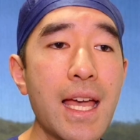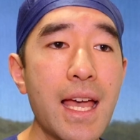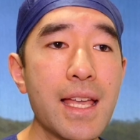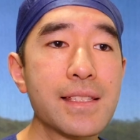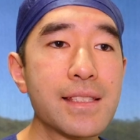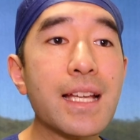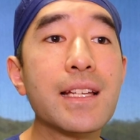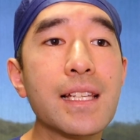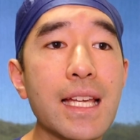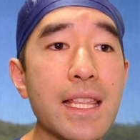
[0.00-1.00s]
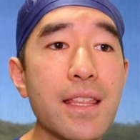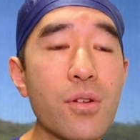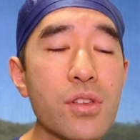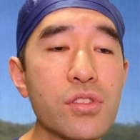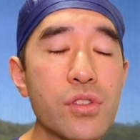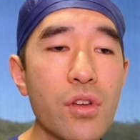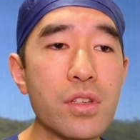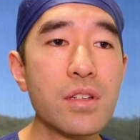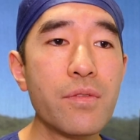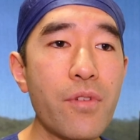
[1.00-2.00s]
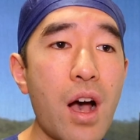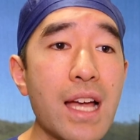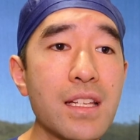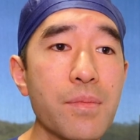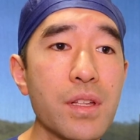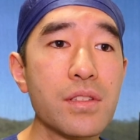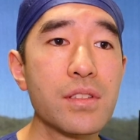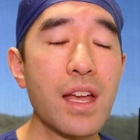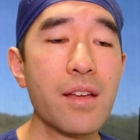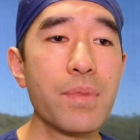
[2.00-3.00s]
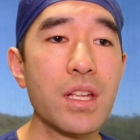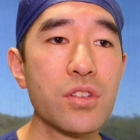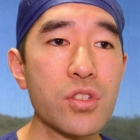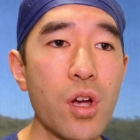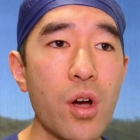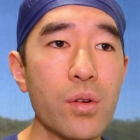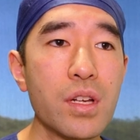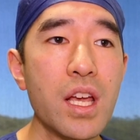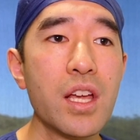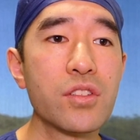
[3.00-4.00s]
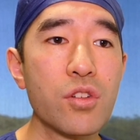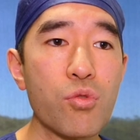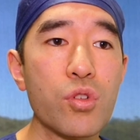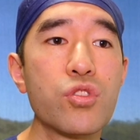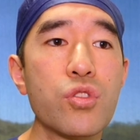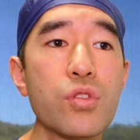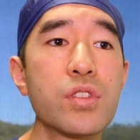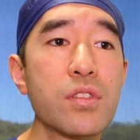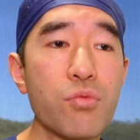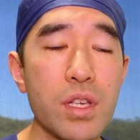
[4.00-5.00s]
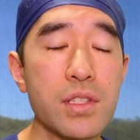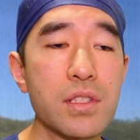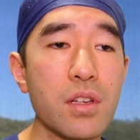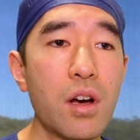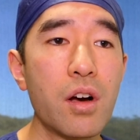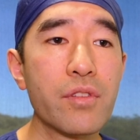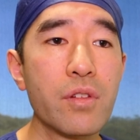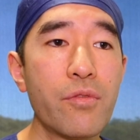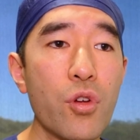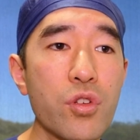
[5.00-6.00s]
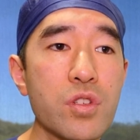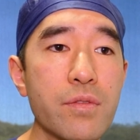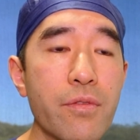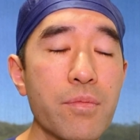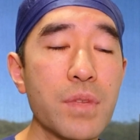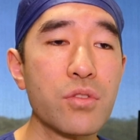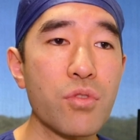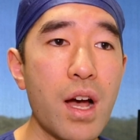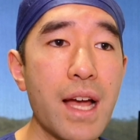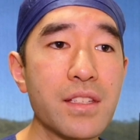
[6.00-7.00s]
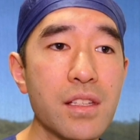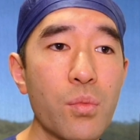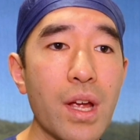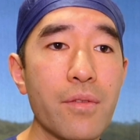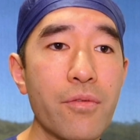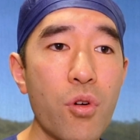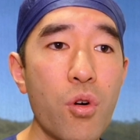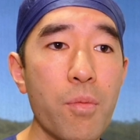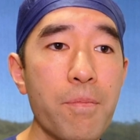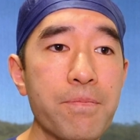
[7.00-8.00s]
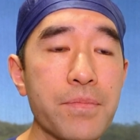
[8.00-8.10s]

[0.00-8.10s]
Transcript: Secondly, there are certain vitamins that have been shown to reduce the risk of conversion from the dry to the wet form.